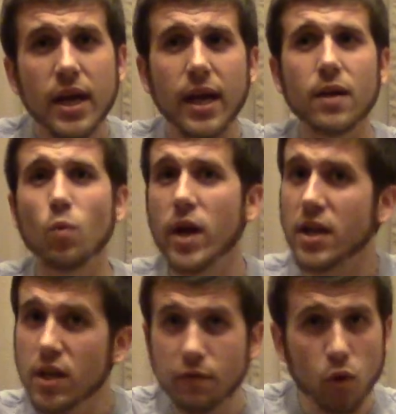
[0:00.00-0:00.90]
and
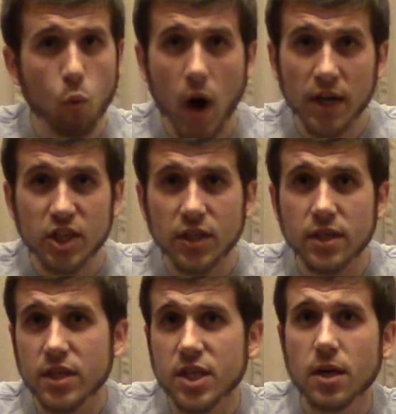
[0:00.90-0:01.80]
Randy, if you're watching
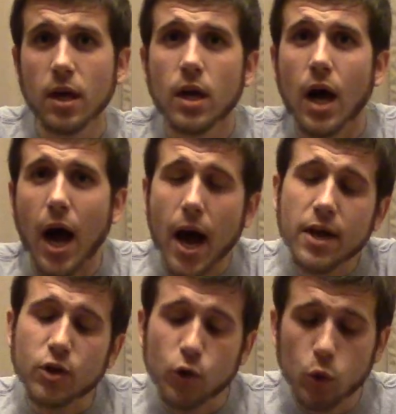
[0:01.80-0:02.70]
this,
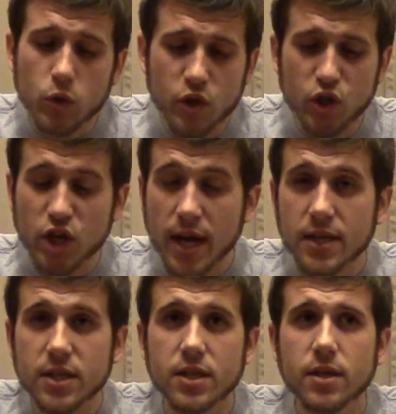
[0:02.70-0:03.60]
I do
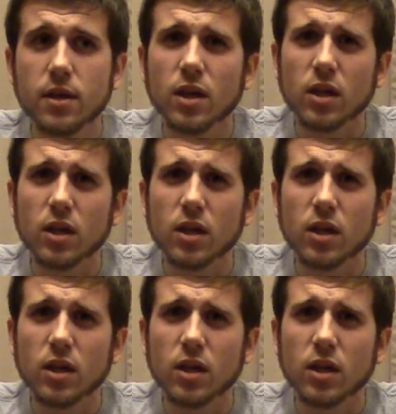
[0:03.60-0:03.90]
suggest